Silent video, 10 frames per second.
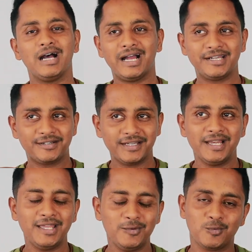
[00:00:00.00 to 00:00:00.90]
I
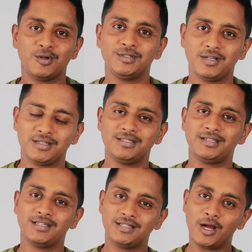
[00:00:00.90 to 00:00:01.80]
really want to
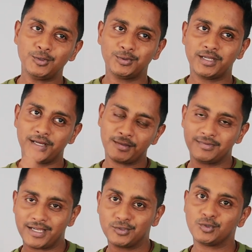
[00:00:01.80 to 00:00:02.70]
understand how to get up
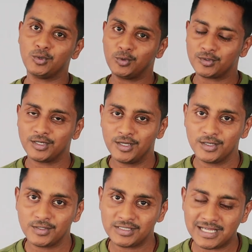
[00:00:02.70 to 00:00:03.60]
that score
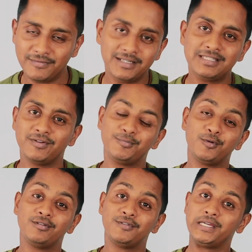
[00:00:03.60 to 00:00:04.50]
to 7,
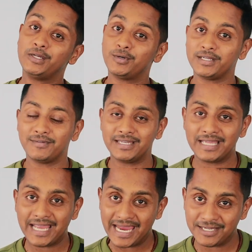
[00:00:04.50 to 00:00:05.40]
7.5 or even
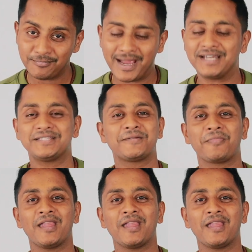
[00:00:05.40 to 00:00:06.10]
8 bands.